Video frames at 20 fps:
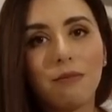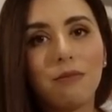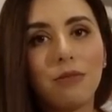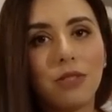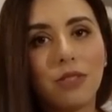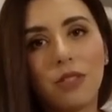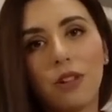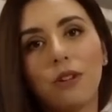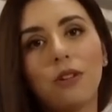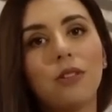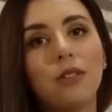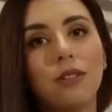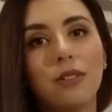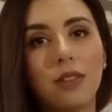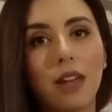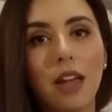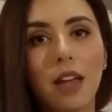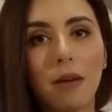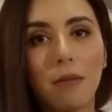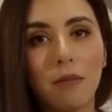they're the
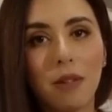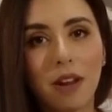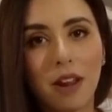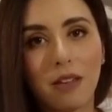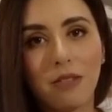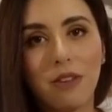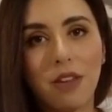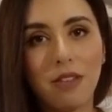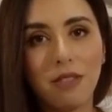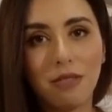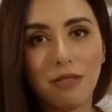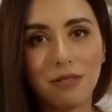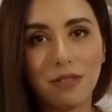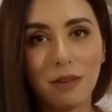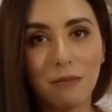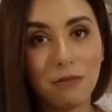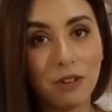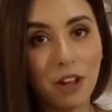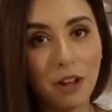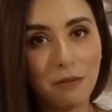same, and I think
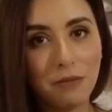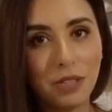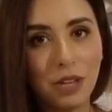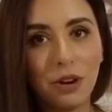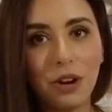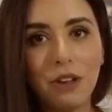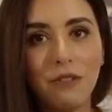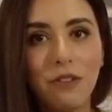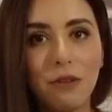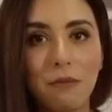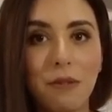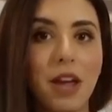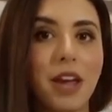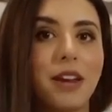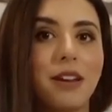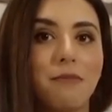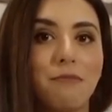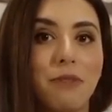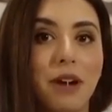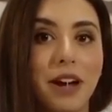sometimes they're even
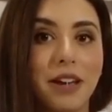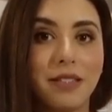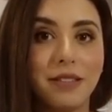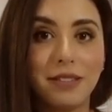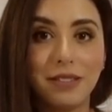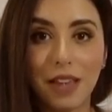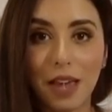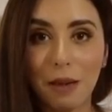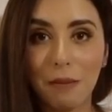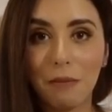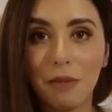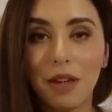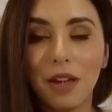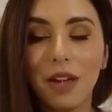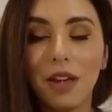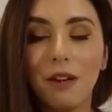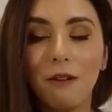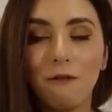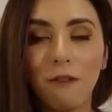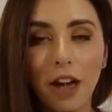made by the same
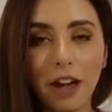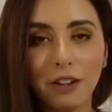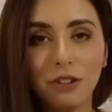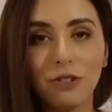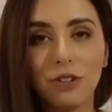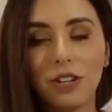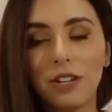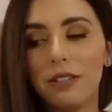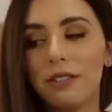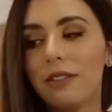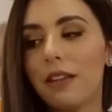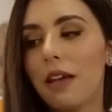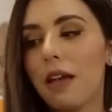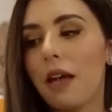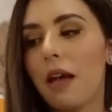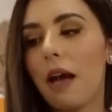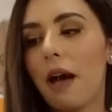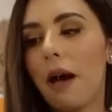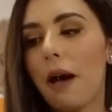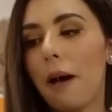factories.
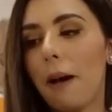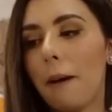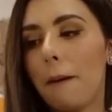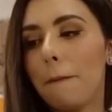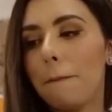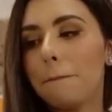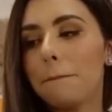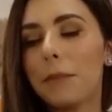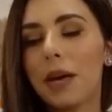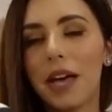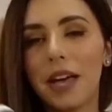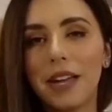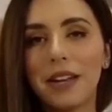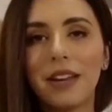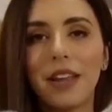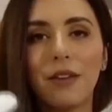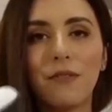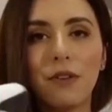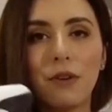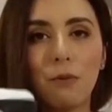
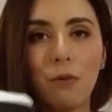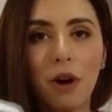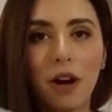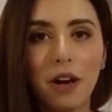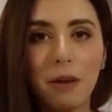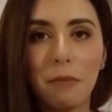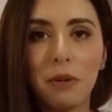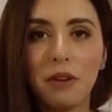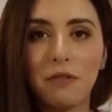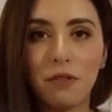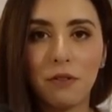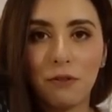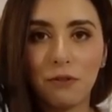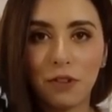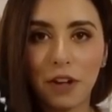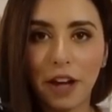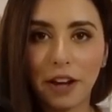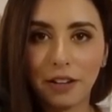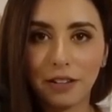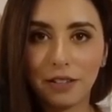But if you want a bit of a
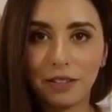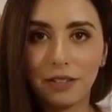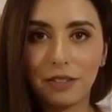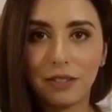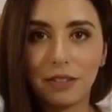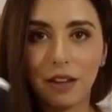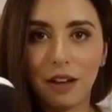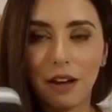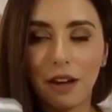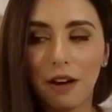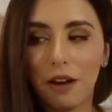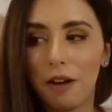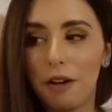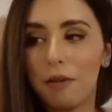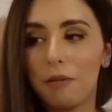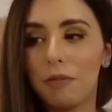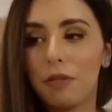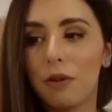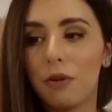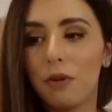flex,
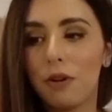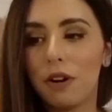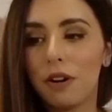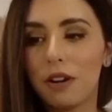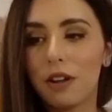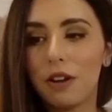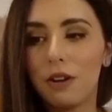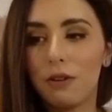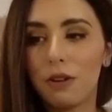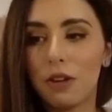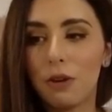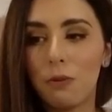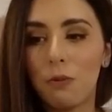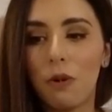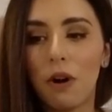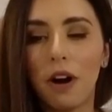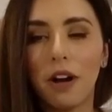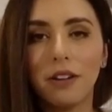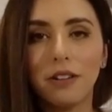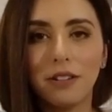or you know, you
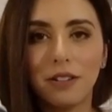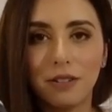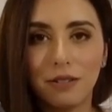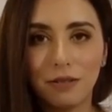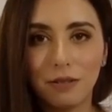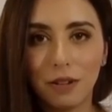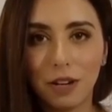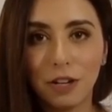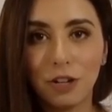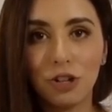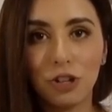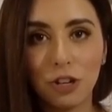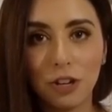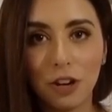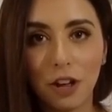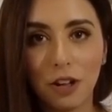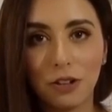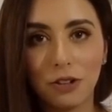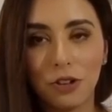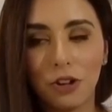want a
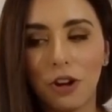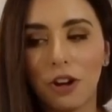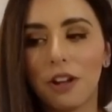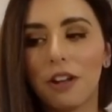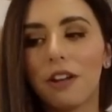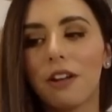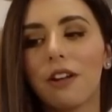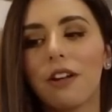Chanel look,